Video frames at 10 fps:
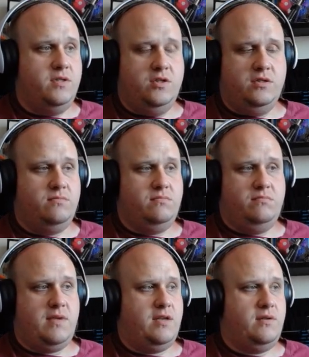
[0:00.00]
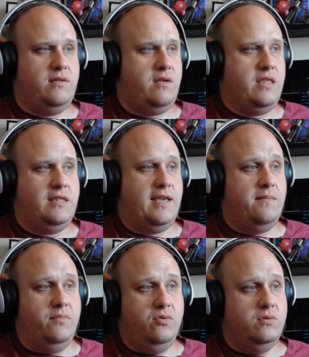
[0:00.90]
that just, they, I think they
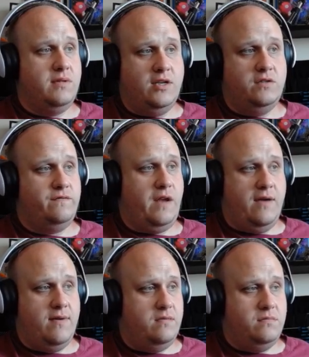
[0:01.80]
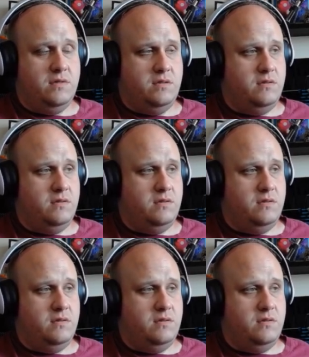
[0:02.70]
get bored and they just fly around.